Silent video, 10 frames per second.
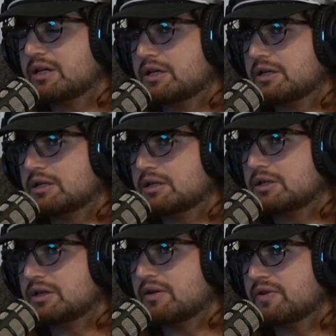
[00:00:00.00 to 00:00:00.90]

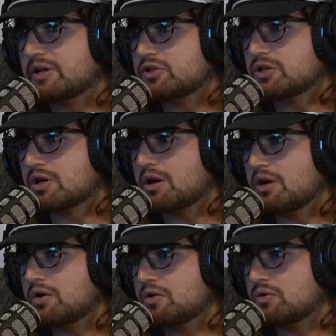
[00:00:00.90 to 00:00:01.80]
you can have like a
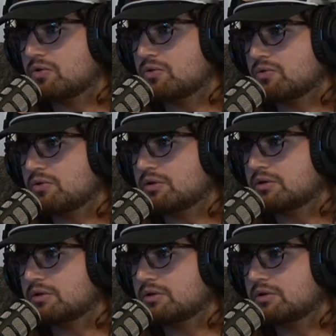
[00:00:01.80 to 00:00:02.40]
Chicano